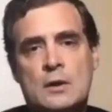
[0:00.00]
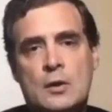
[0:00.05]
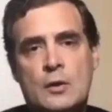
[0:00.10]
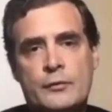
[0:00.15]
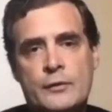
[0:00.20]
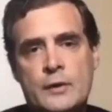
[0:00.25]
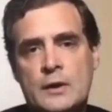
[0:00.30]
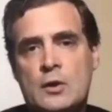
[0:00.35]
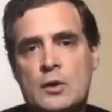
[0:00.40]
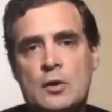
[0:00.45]

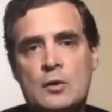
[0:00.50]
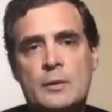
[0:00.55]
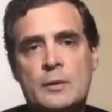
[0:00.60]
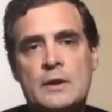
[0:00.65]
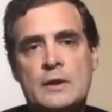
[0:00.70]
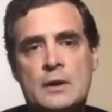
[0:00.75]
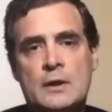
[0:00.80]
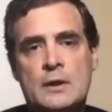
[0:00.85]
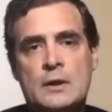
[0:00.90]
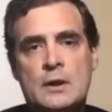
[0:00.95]
of the
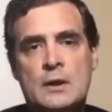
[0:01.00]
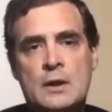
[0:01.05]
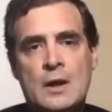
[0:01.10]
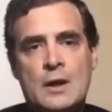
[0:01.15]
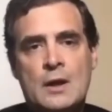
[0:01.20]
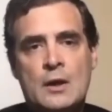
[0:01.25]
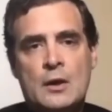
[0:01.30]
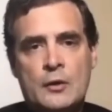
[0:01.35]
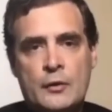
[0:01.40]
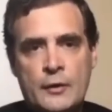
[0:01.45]
economy that are
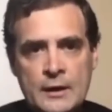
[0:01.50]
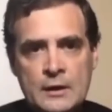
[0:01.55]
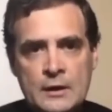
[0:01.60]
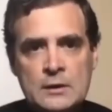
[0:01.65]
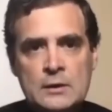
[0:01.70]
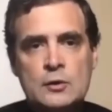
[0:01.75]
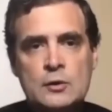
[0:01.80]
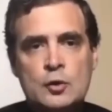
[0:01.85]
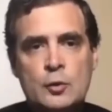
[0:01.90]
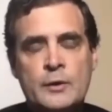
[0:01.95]

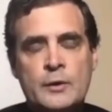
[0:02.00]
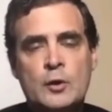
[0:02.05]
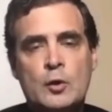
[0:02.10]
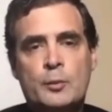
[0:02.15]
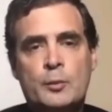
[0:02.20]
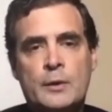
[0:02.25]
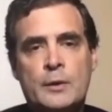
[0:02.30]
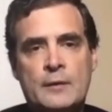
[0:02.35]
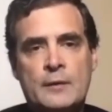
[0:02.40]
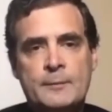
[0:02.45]
critical to be
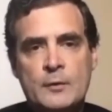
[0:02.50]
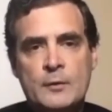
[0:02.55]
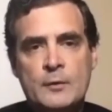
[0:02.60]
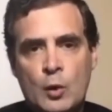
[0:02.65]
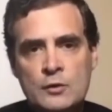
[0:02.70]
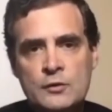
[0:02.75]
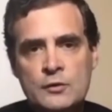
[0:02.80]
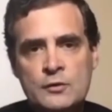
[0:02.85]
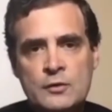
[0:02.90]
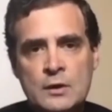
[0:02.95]
opened up, and
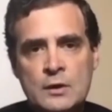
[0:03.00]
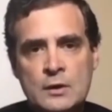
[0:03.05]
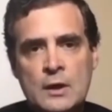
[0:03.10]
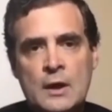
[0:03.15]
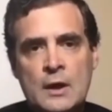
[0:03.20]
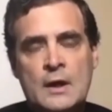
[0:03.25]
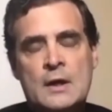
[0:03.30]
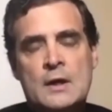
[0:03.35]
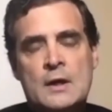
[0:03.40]
what's the